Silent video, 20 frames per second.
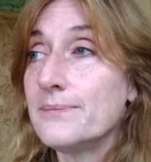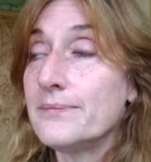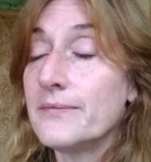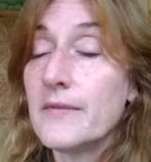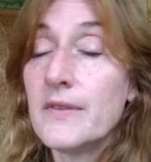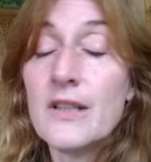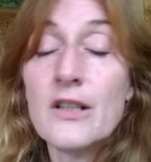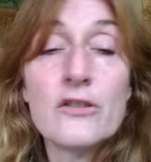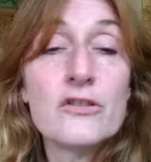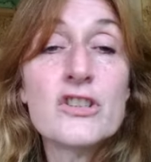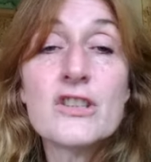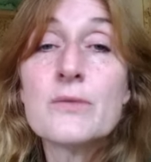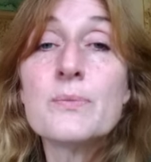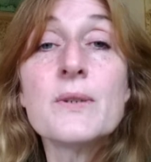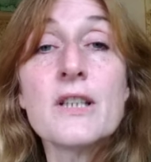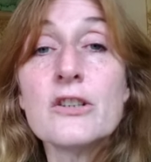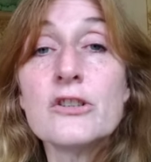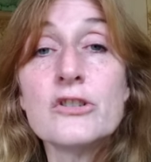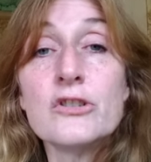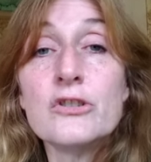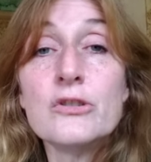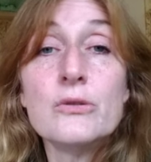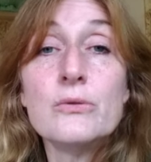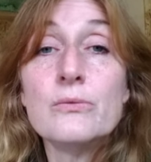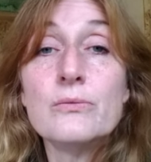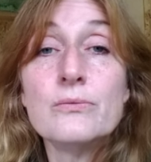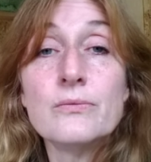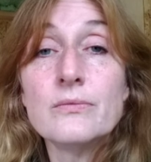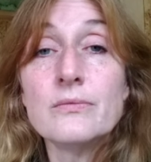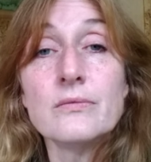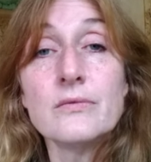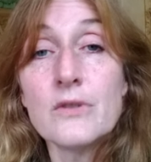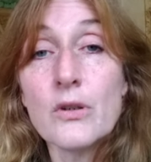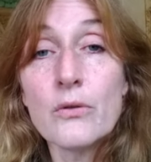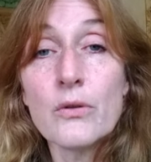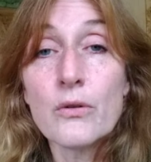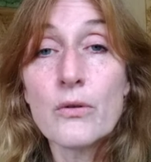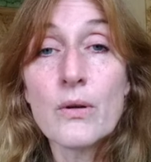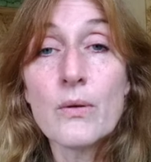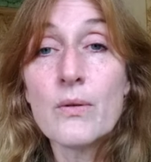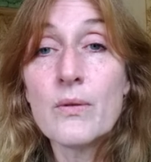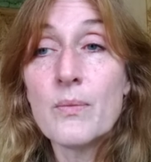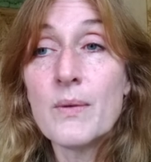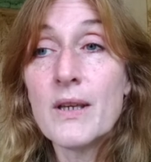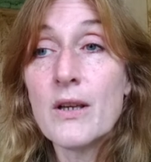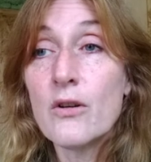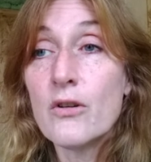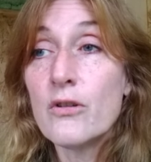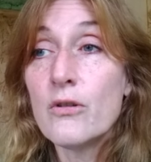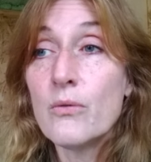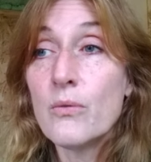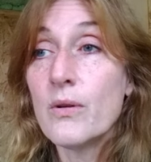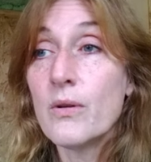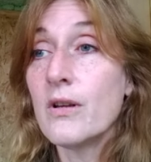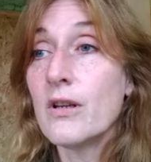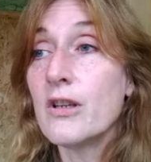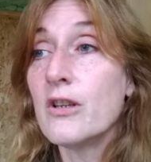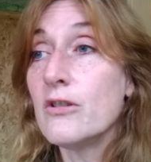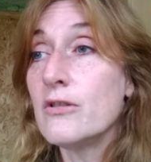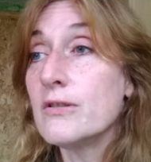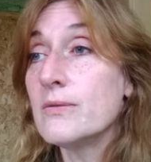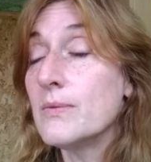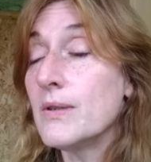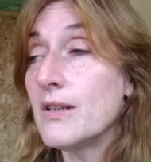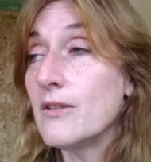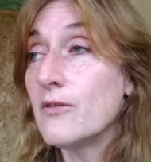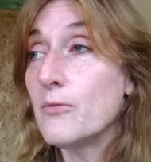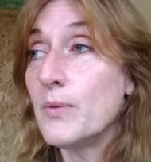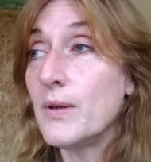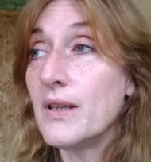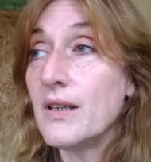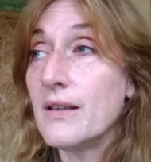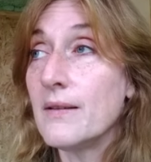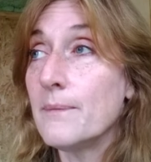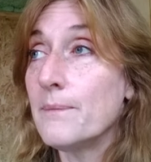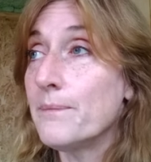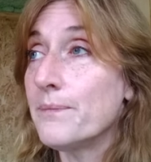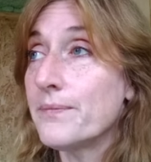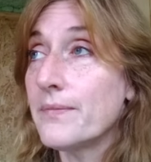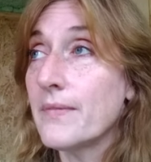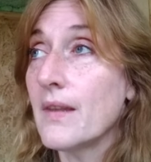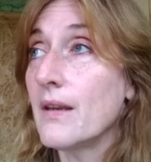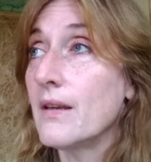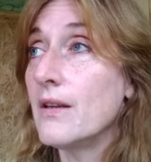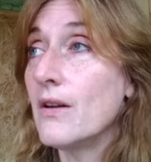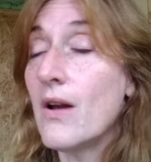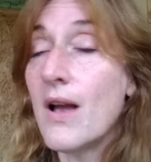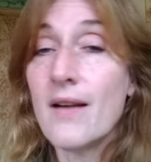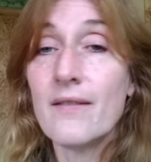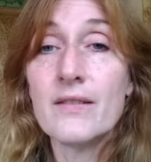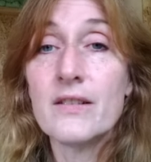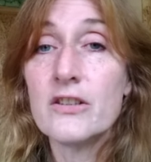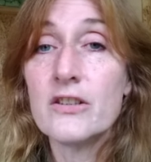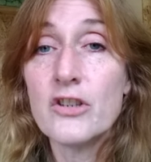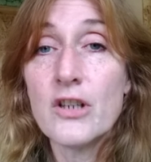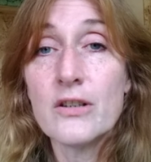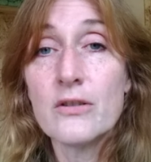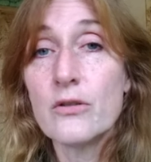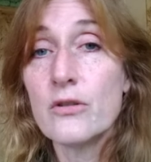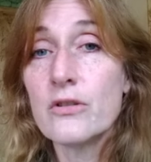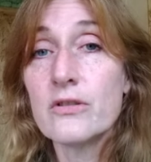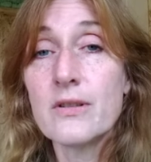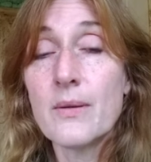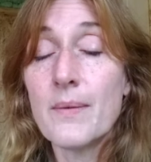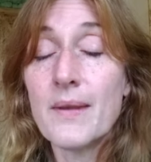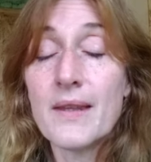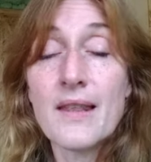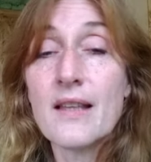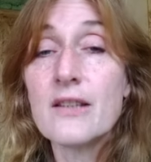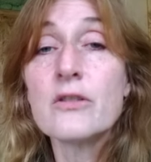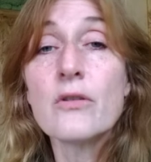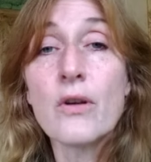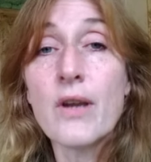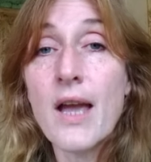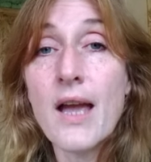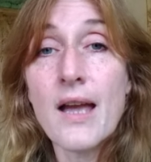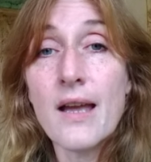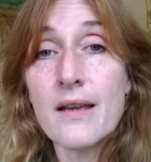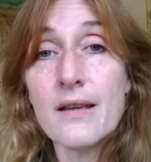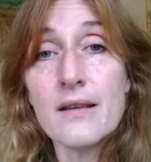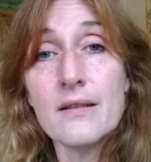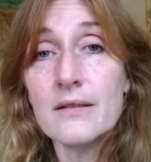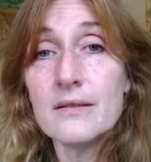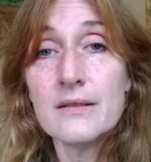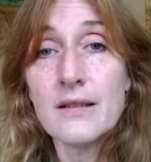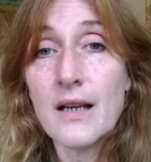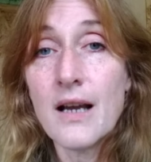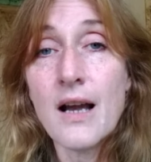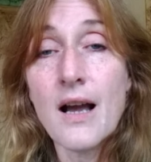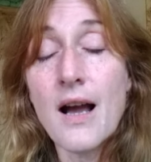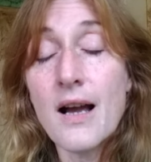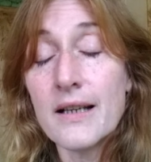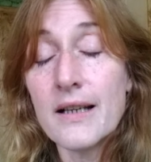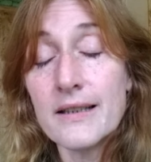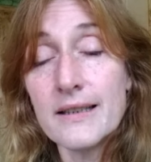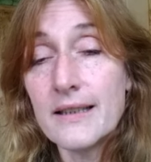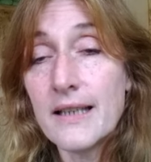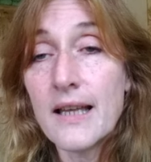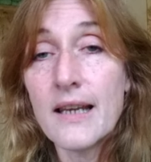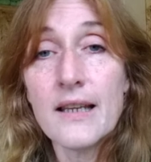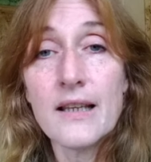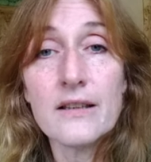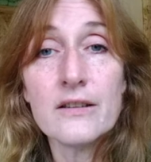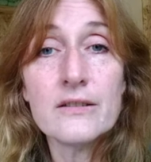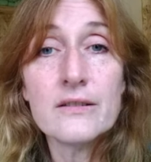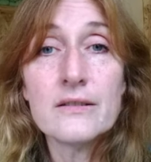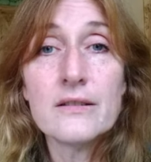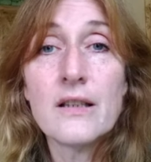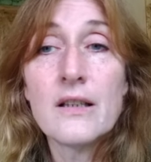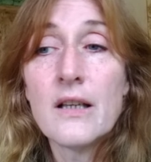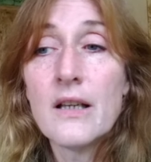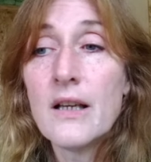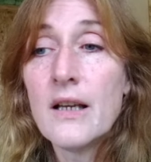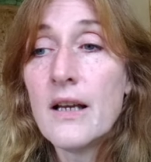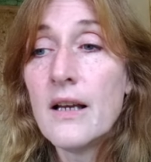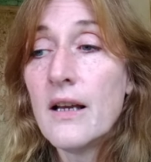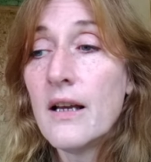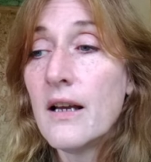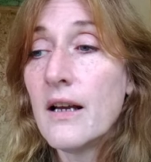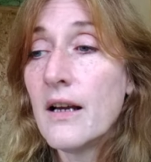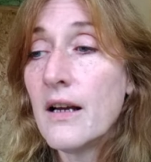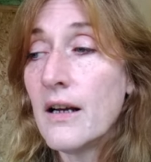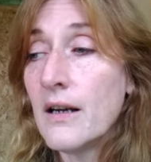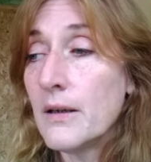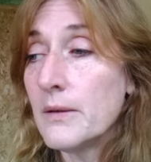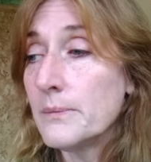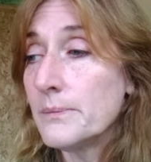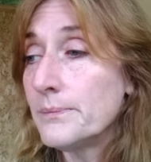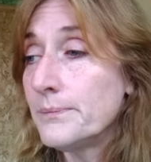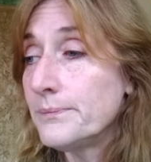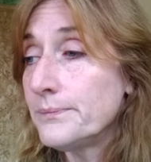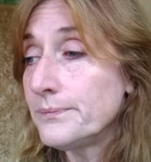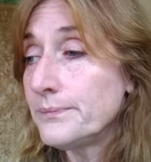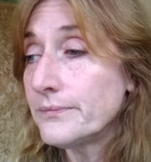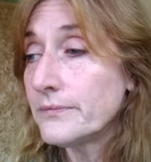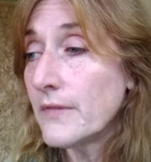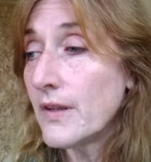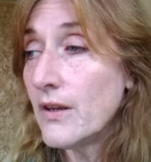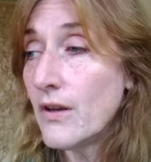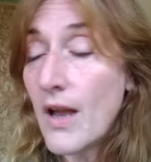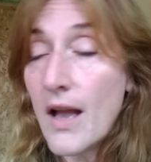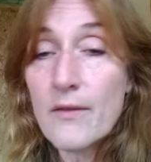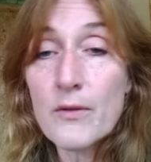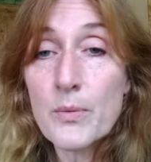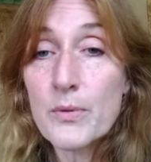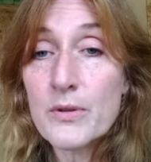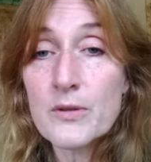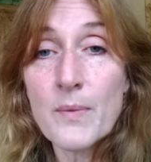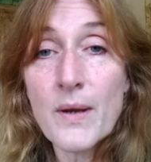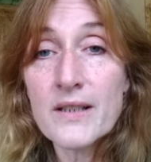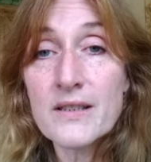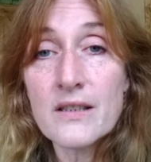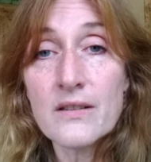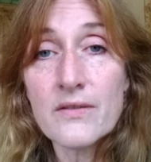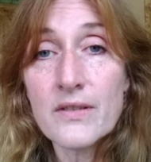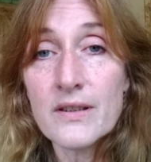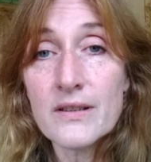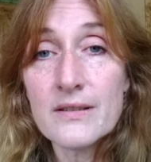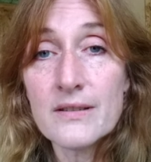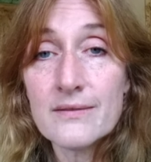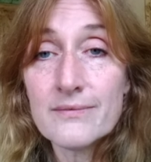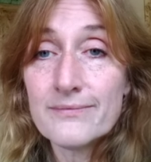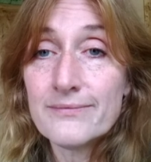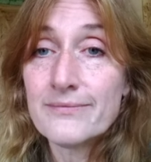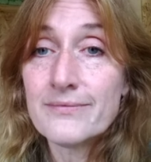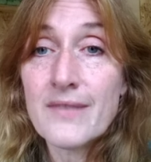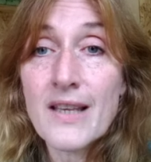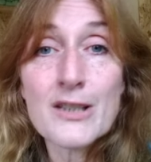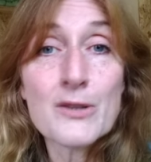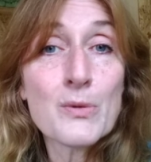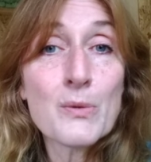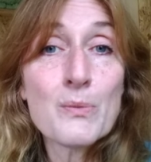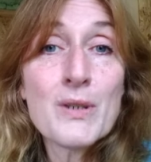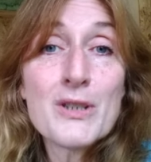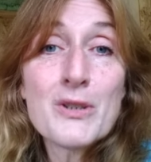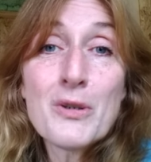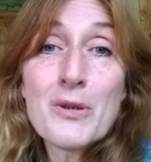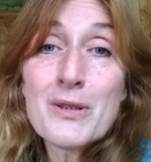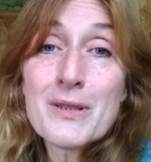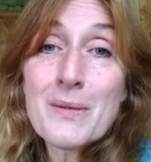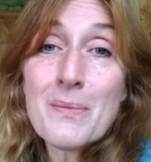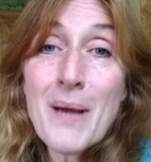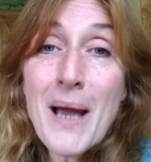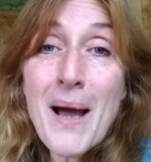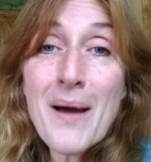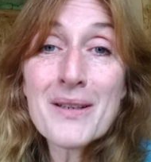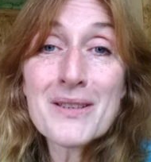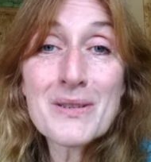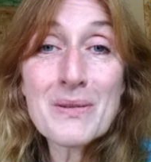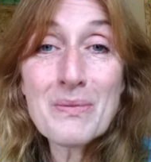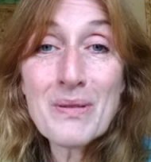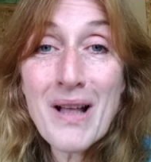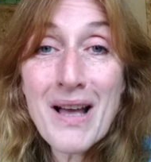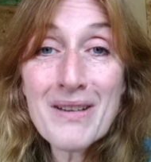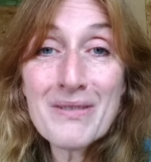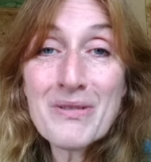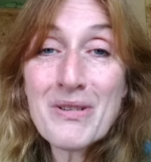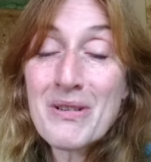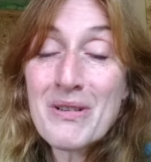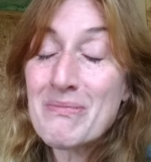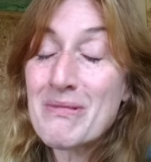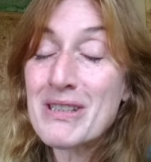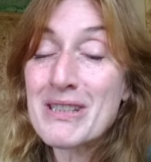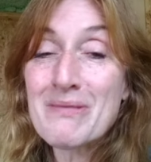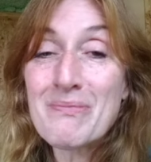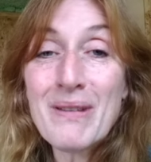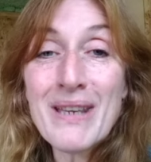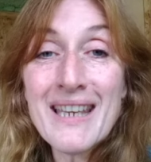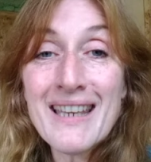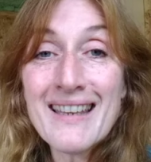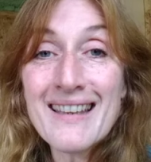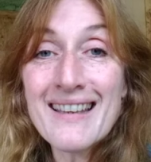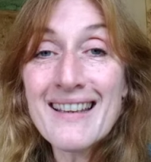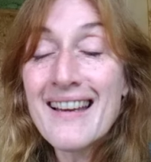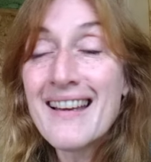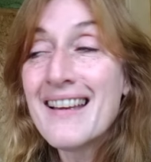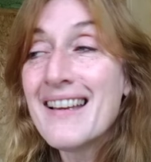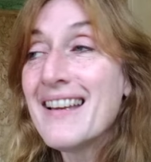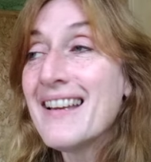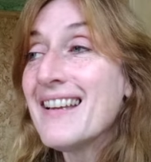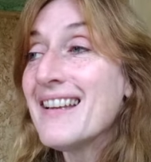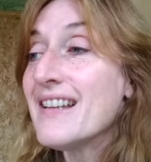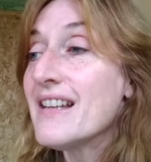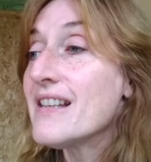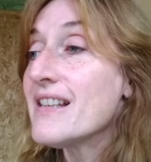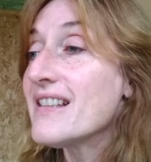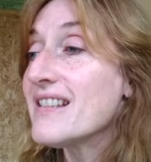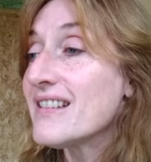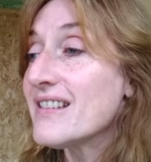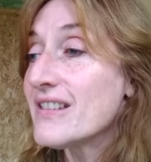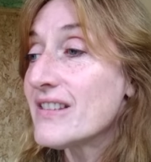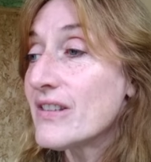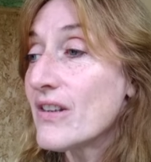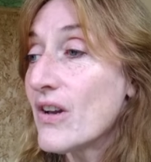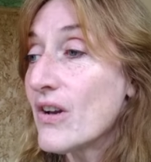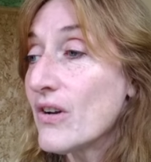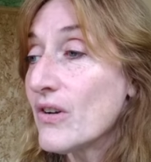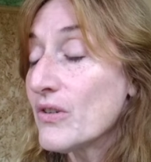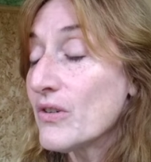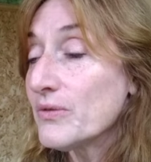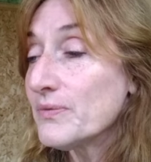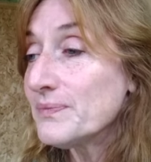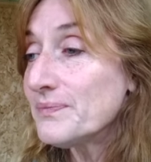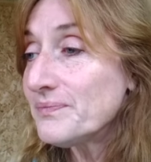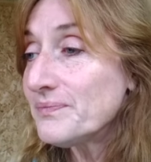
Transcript: just because you don't agree with me or you want to accuse me of being, having an agenda or something, that's okay. I get it. Um, you have a perspective, and that's what Me Too is about, is a platform to speak. So